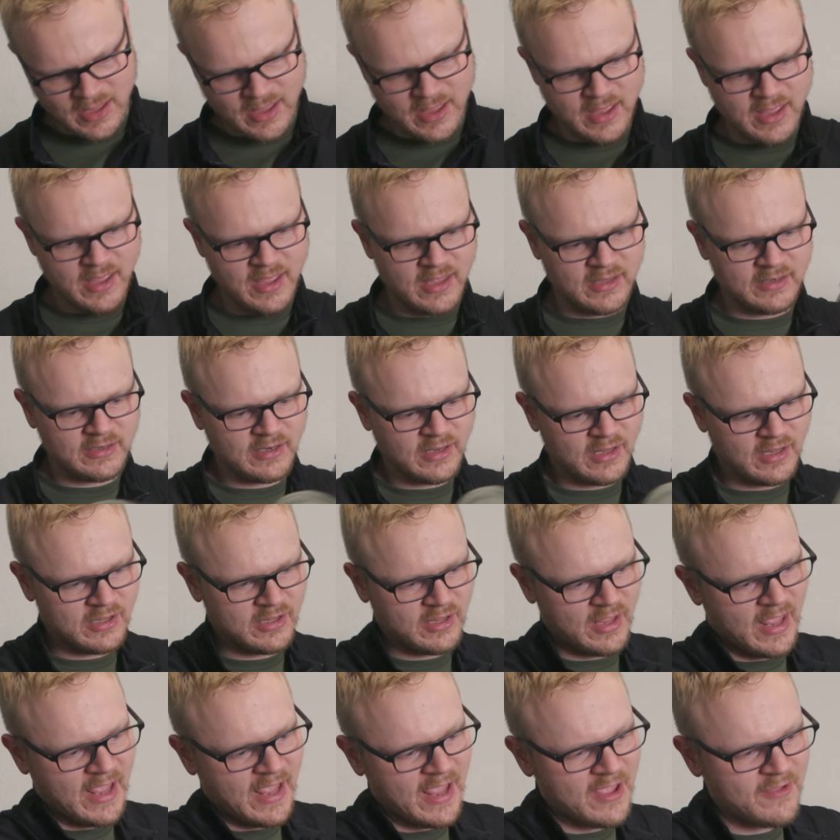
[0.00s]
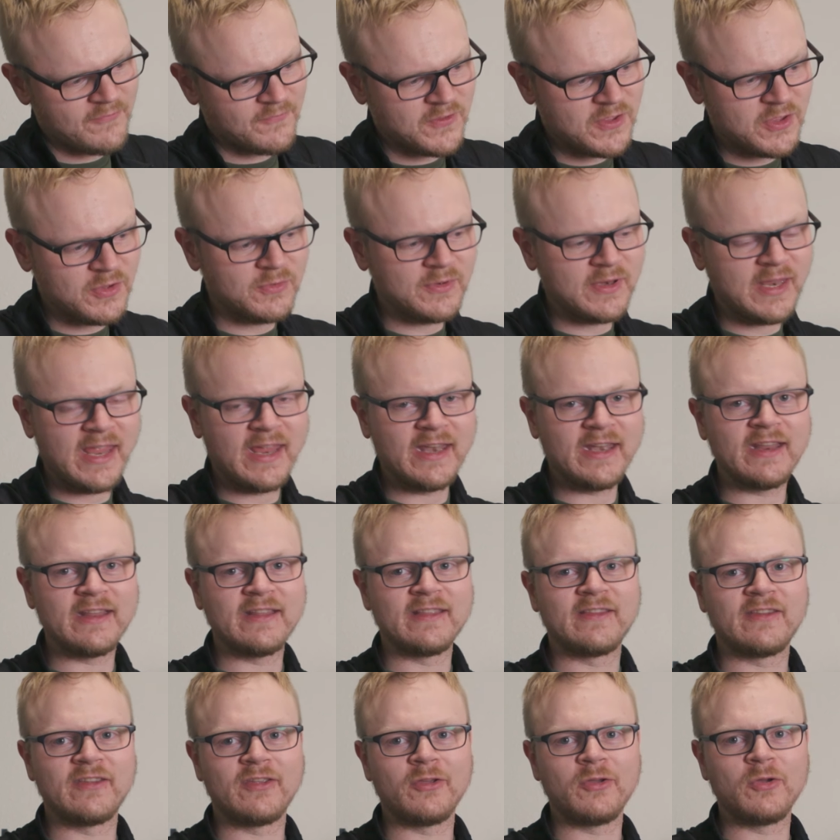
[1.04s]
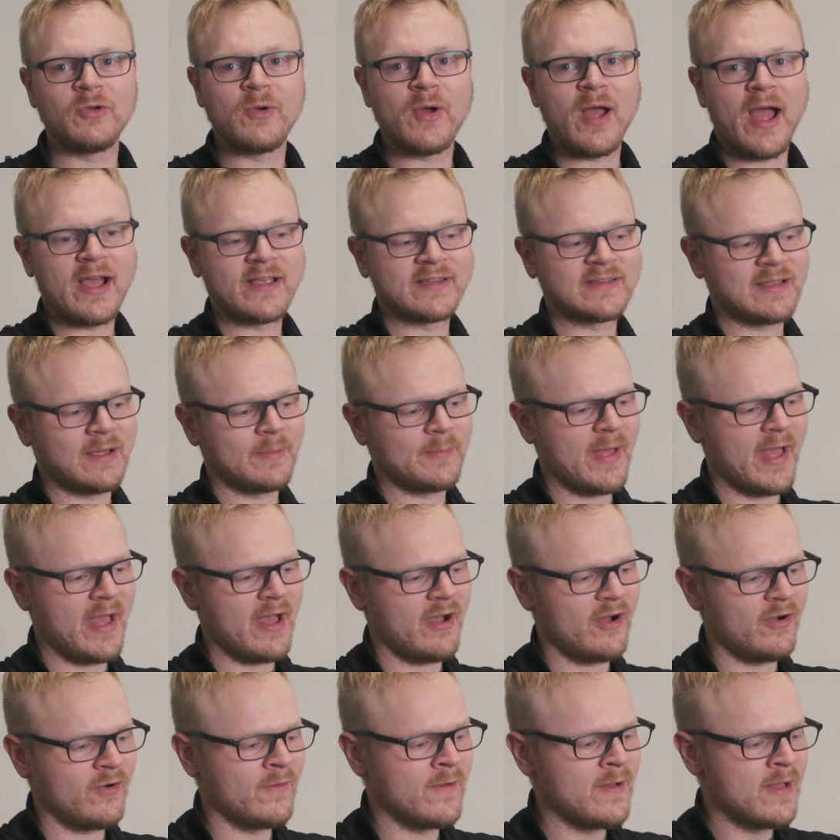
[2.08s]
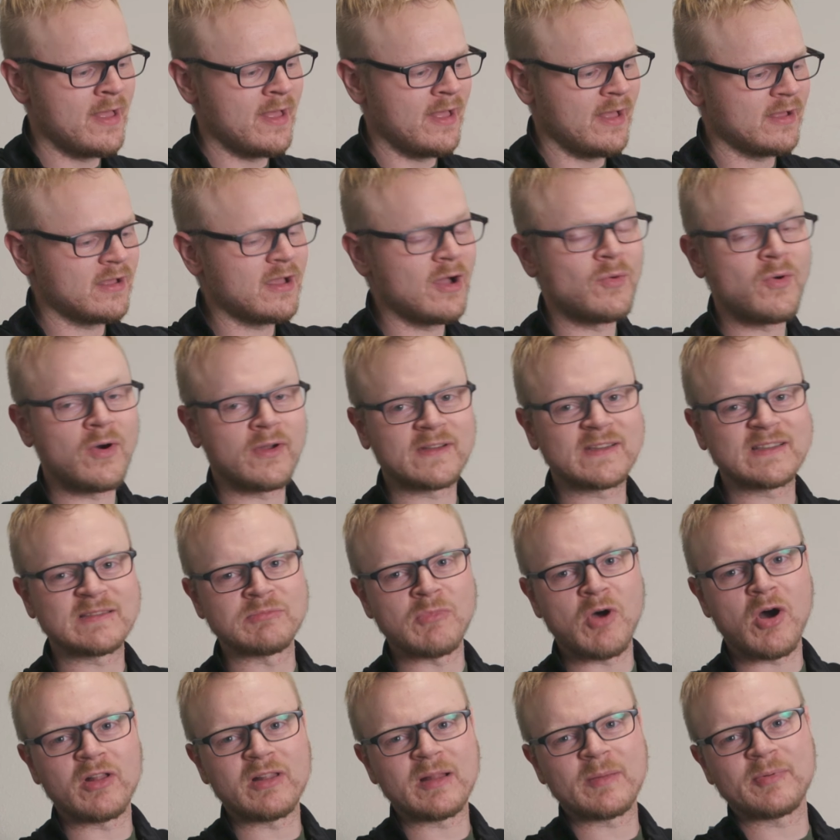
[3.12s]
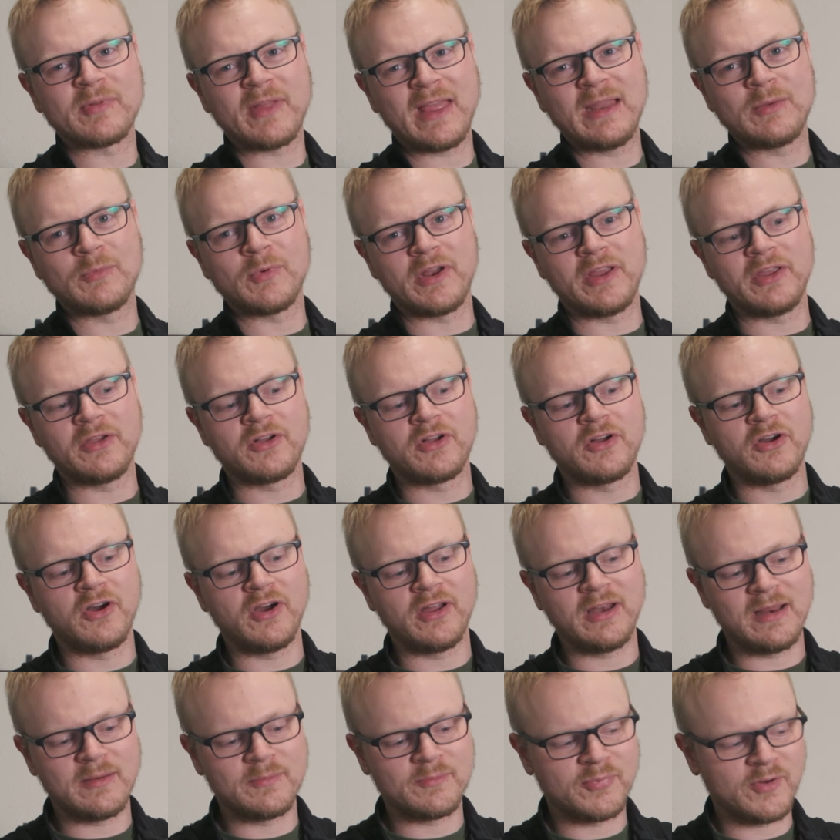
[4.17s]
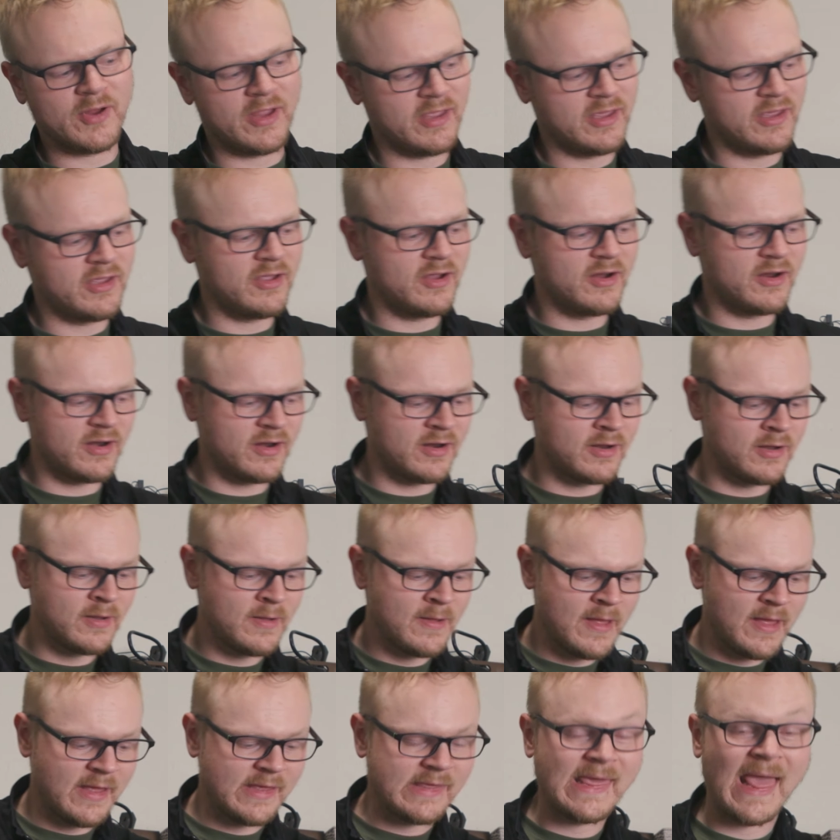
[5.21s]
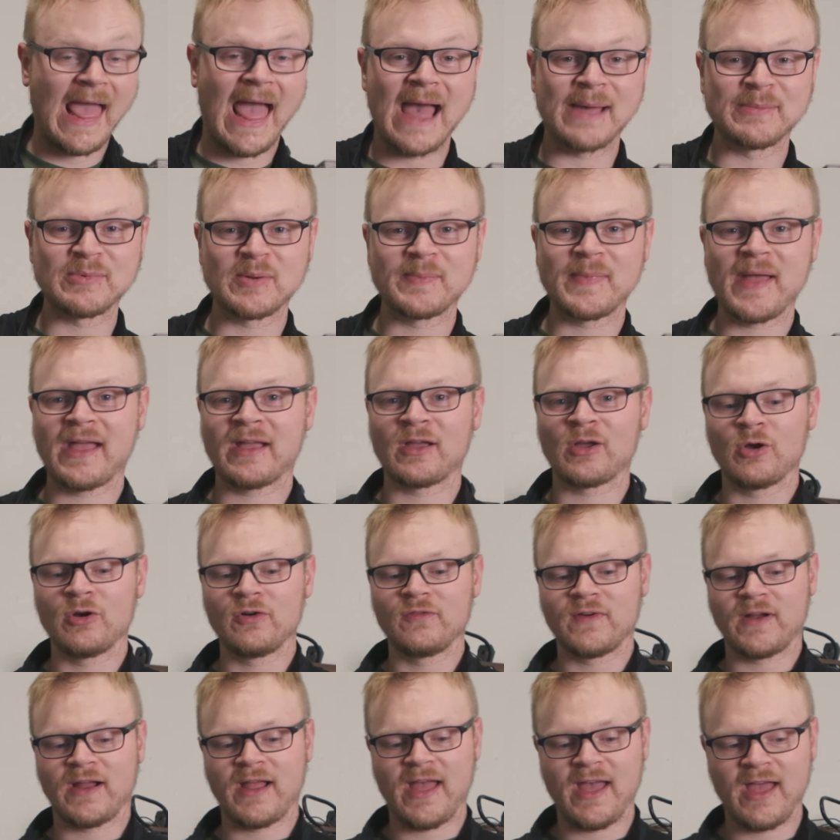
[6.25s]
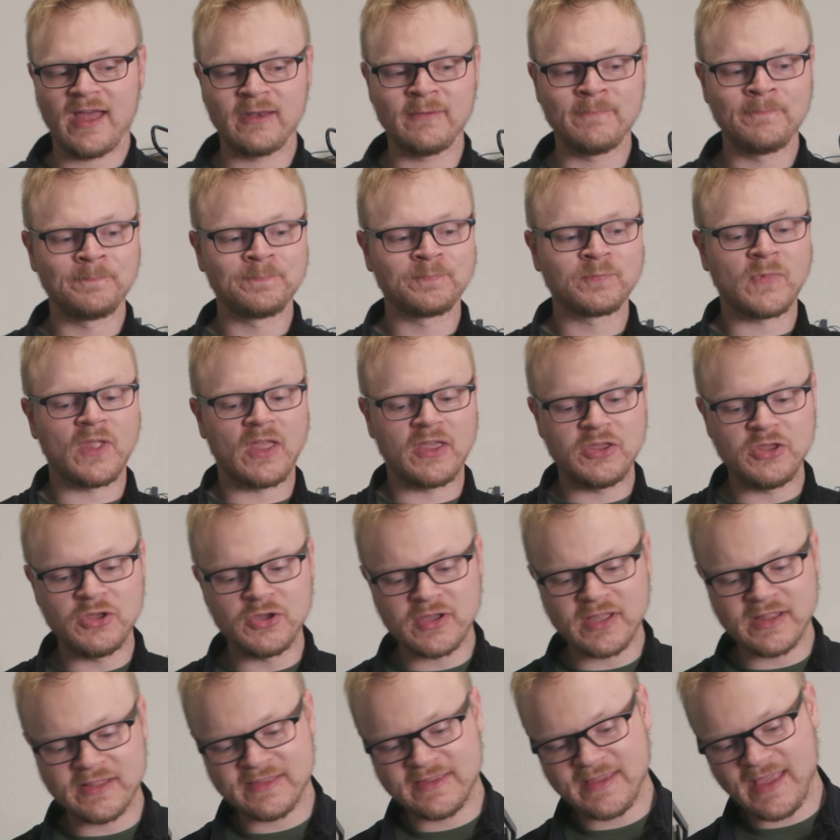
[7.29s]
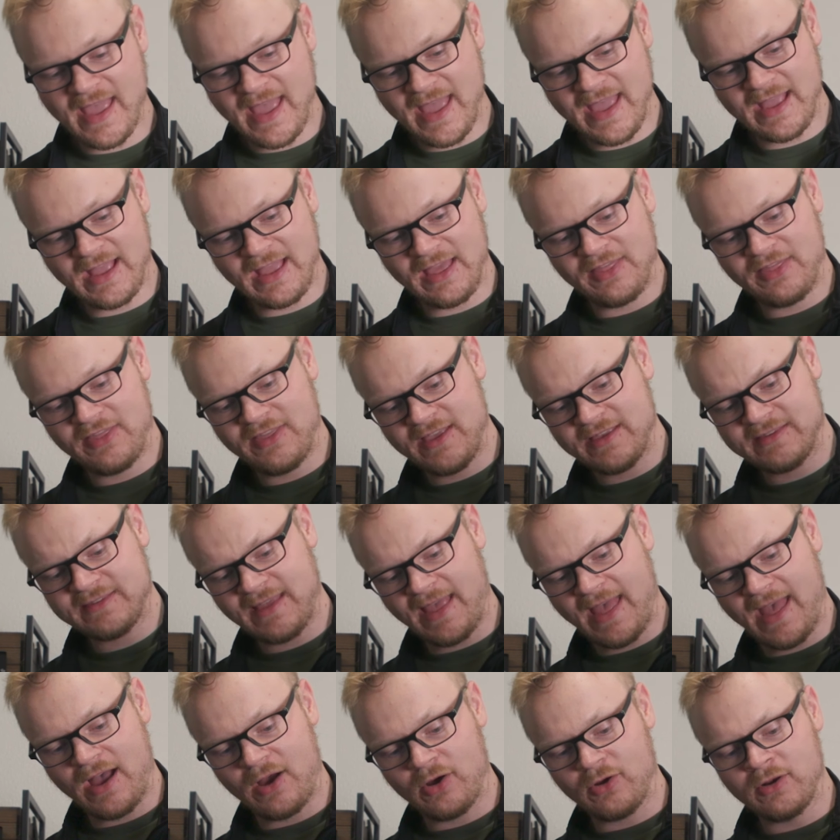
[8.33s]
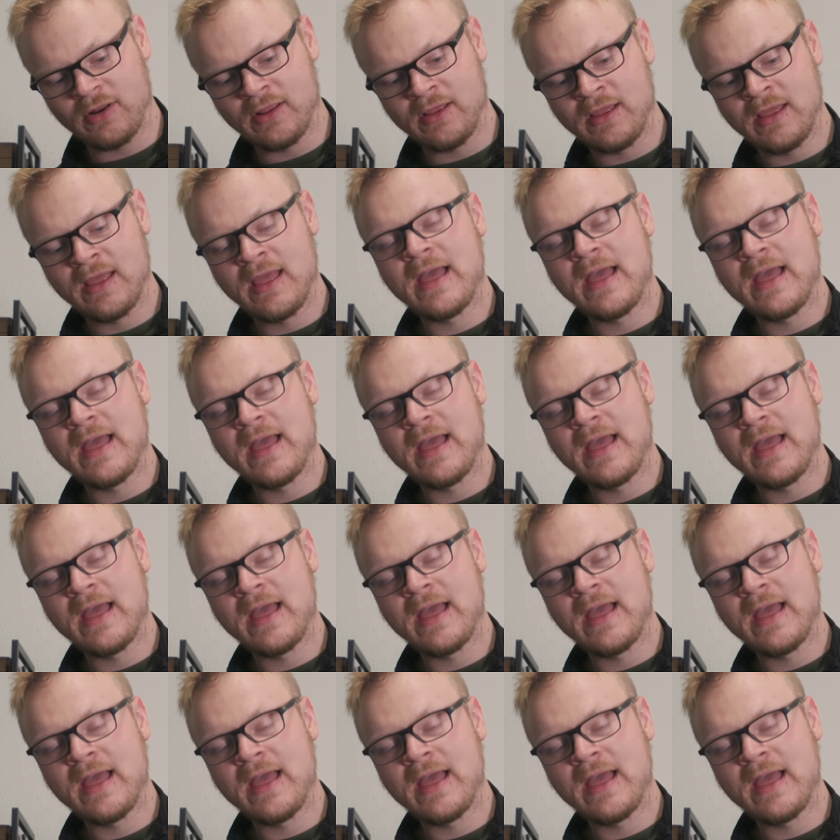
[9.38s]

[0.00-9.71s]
and if you needed to somehow go on a smaller plane where you couldn't bring your camera bag overhead, you can take this out